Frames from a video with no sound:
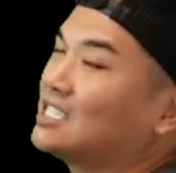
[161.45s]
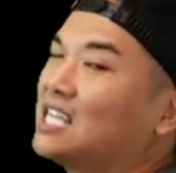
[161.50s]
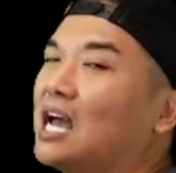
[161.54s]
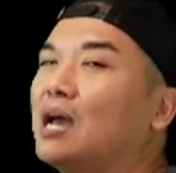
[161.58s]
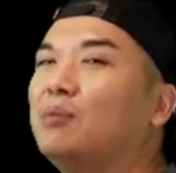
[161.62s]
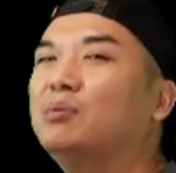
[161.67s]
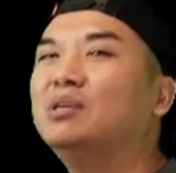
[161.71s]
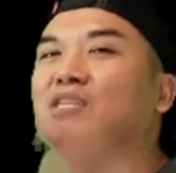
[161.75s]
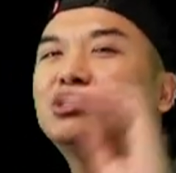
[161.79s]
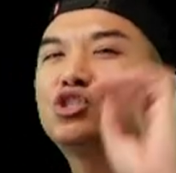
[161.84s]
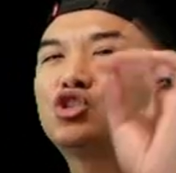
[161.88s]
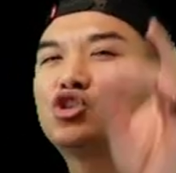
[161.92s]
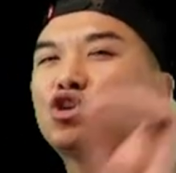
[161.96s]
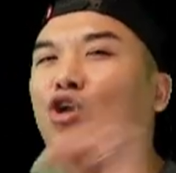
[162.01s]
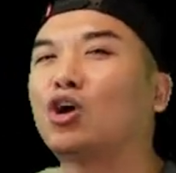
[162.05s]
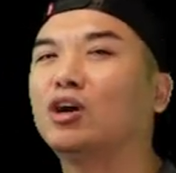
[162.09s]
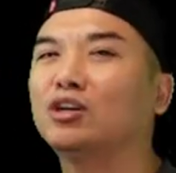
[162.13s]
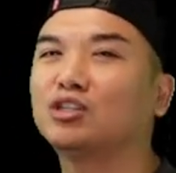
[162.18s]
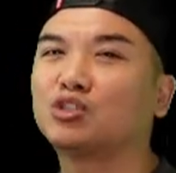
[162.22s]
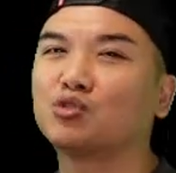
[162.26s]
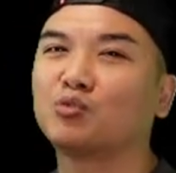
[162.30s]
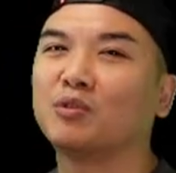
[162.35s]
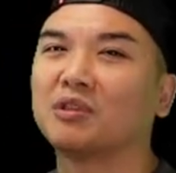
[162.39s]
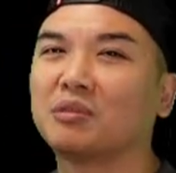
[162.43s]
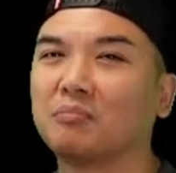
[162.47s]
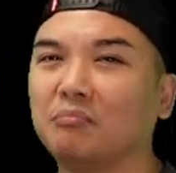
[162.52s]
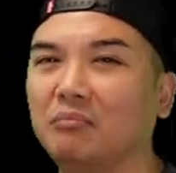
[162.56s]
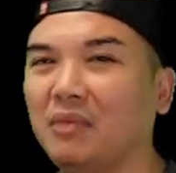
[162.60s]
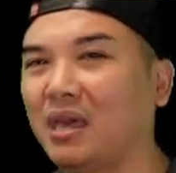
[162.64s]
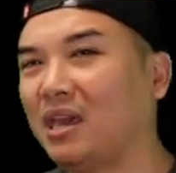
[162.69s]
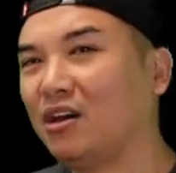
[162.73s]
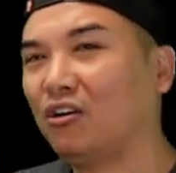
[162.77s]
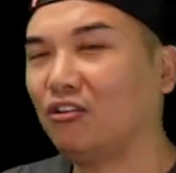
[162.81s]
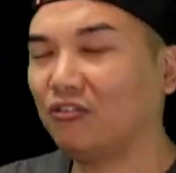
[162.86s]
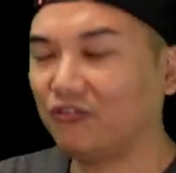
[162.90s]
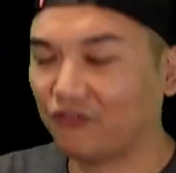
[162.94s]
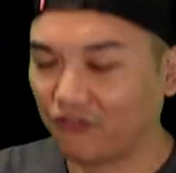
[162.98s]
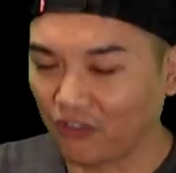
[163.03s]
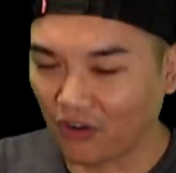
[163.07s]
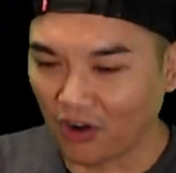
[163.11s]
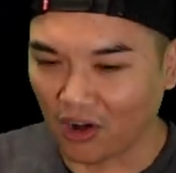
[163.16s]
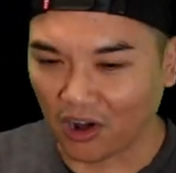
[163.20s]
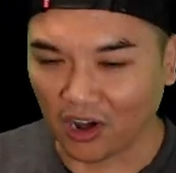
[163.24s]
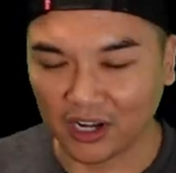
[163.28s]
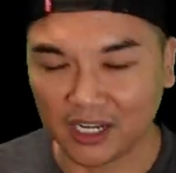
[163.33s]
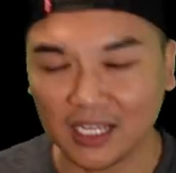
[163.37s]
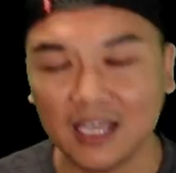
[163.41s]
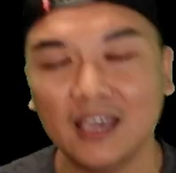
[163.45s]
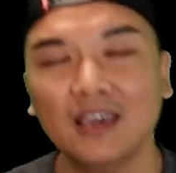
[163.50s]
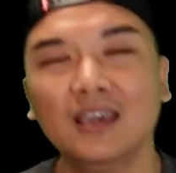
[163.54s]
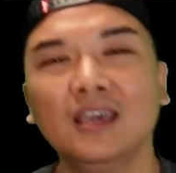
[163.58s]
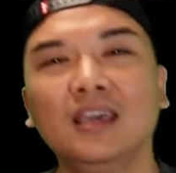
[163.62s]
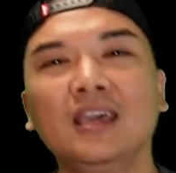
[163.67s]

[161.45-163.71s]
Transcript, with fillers: time he's charged with mail fraud.